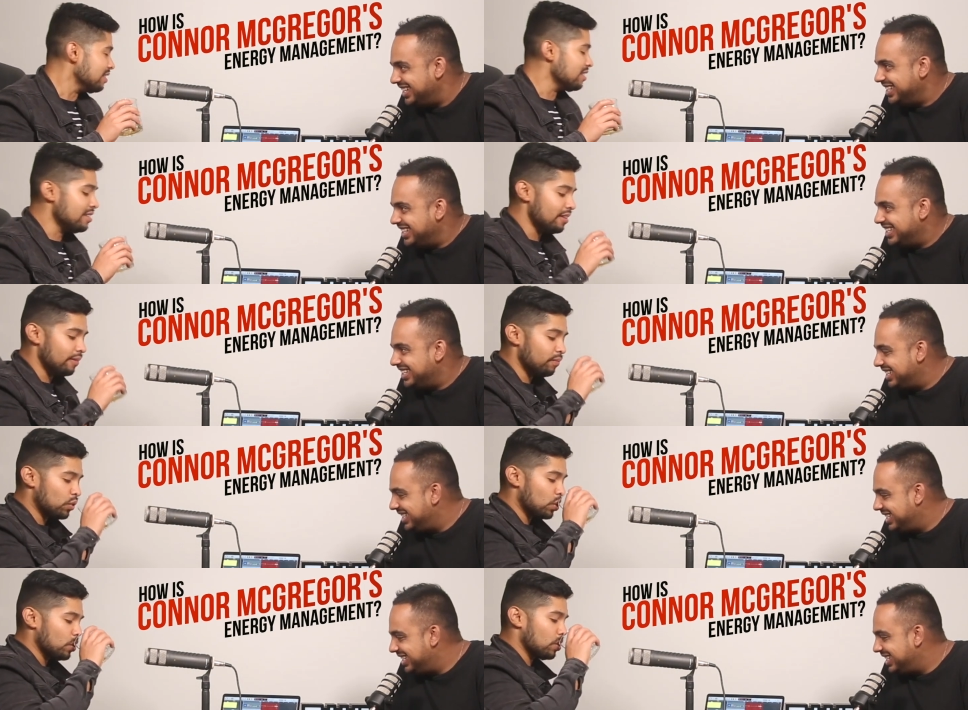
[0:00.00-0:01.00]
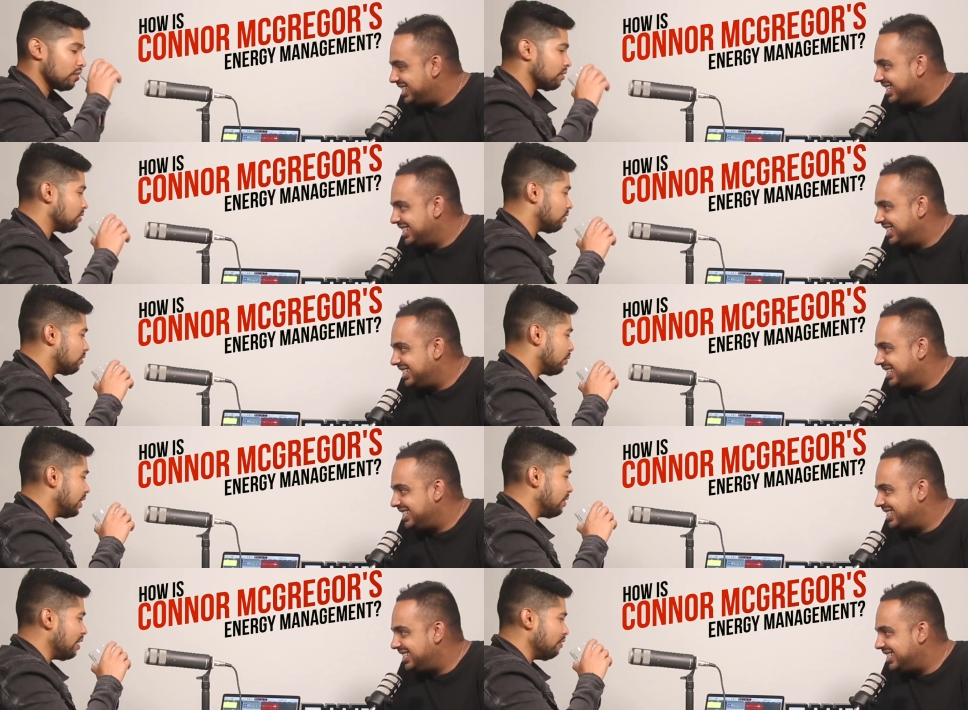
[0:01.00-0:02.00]
Speaker 1: is, this a
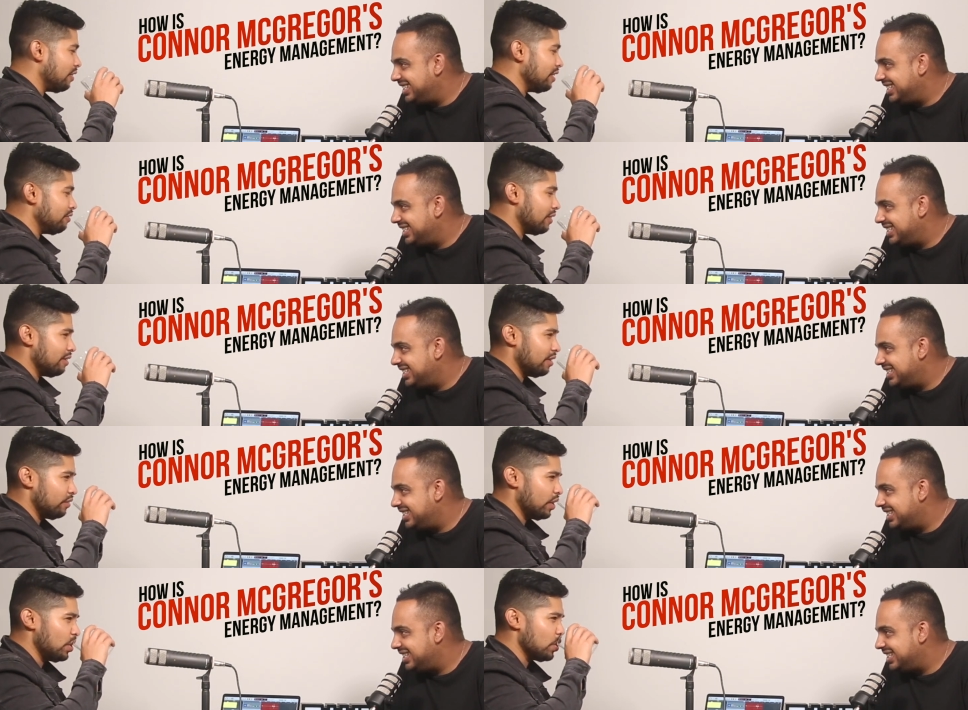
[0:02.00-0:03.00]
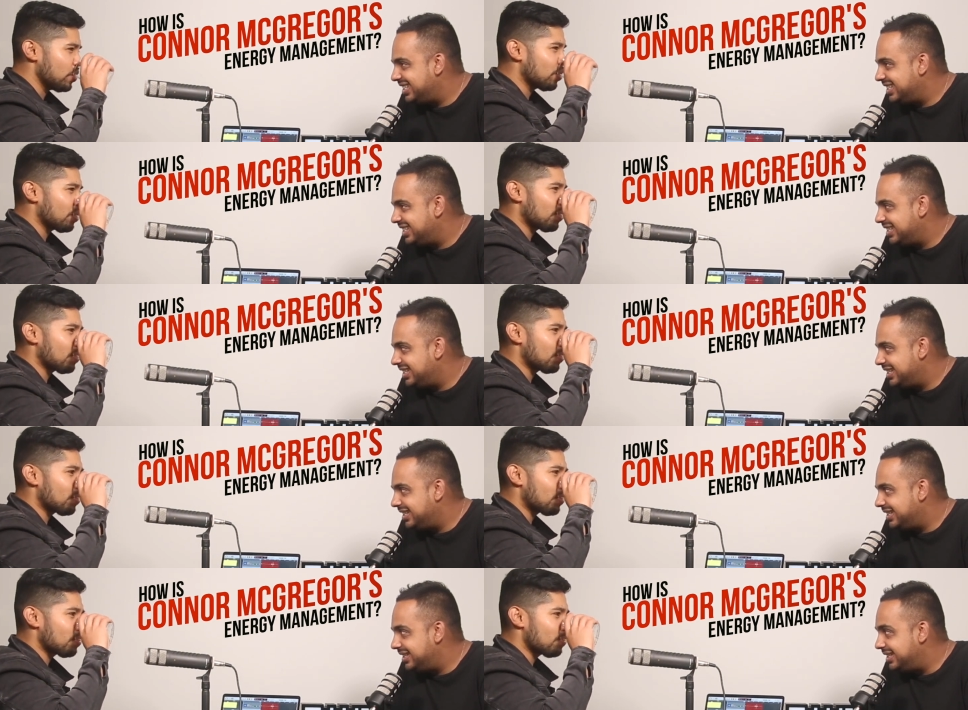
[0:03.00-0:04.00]
three round fight, five round fight?
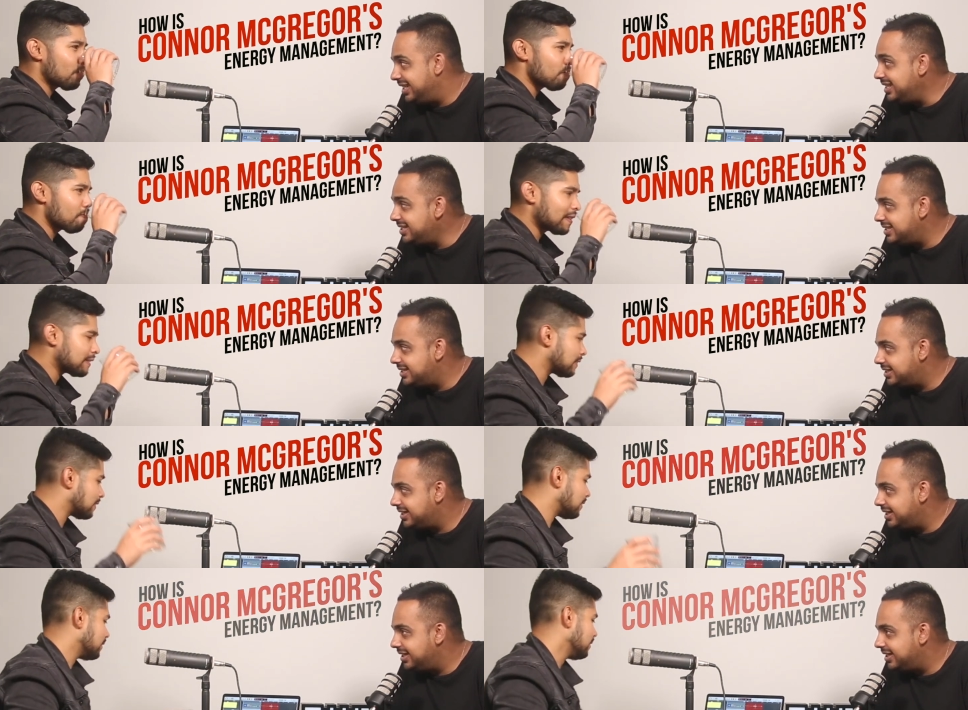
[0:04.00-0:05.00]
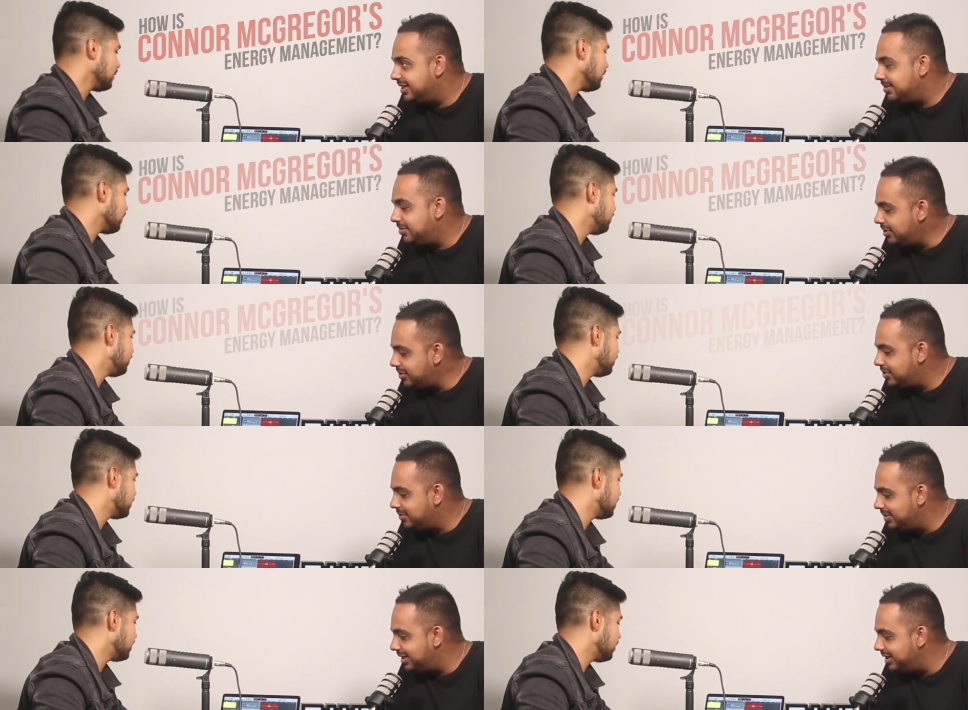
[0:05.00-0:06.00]
Speaker 2: This, I'm not
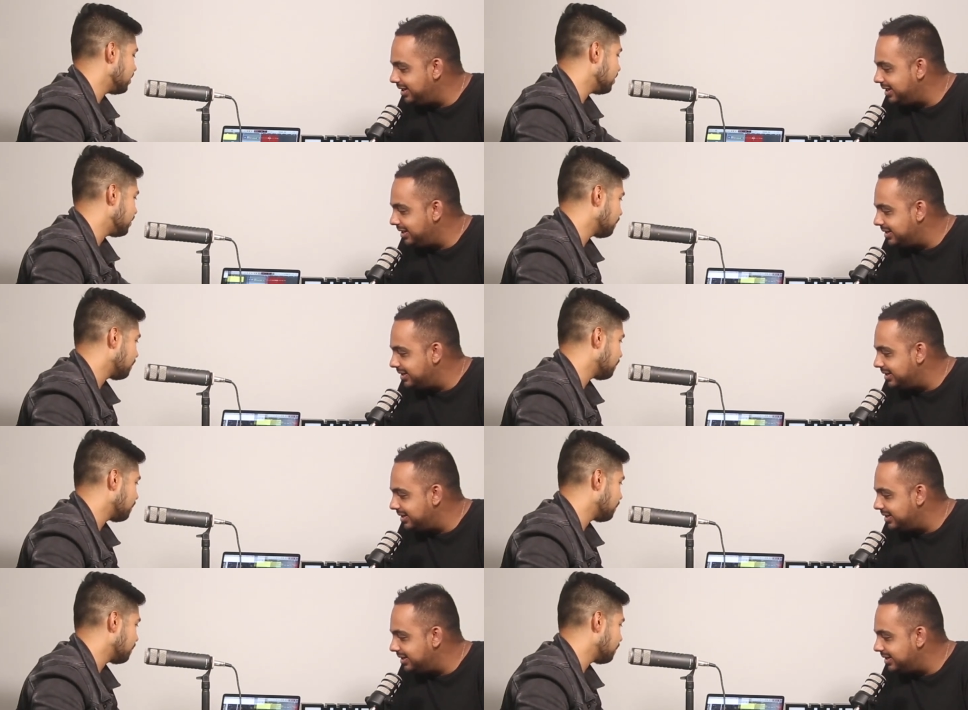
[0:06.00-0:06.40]
sure. I think yeah. it